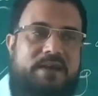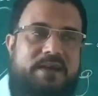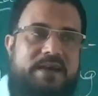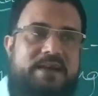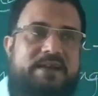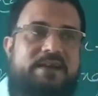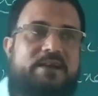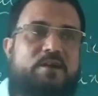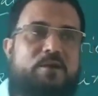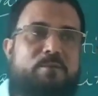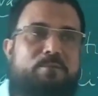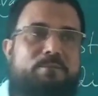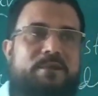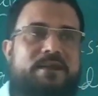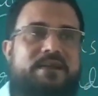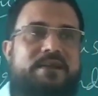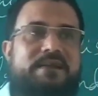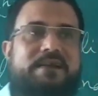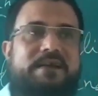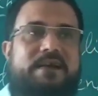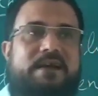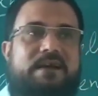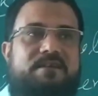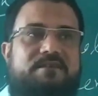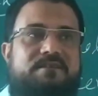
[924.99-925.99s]
Any
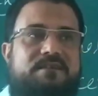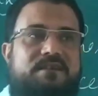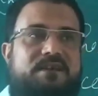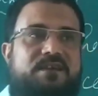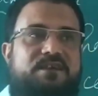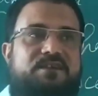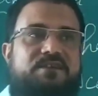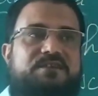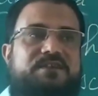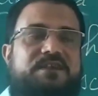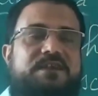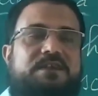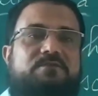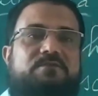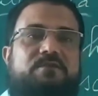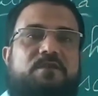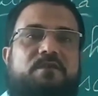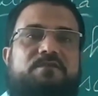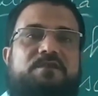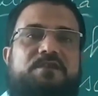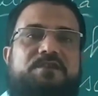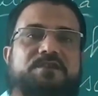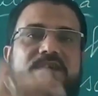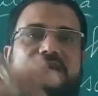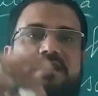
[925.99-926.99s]
company has its chief
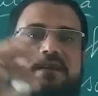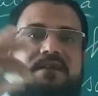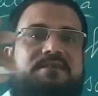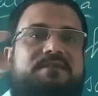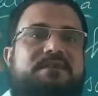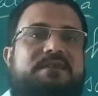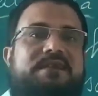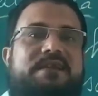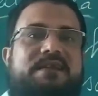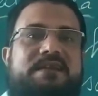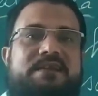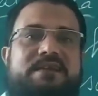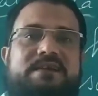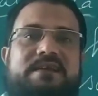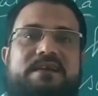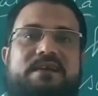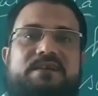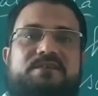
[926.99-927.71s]
officer designated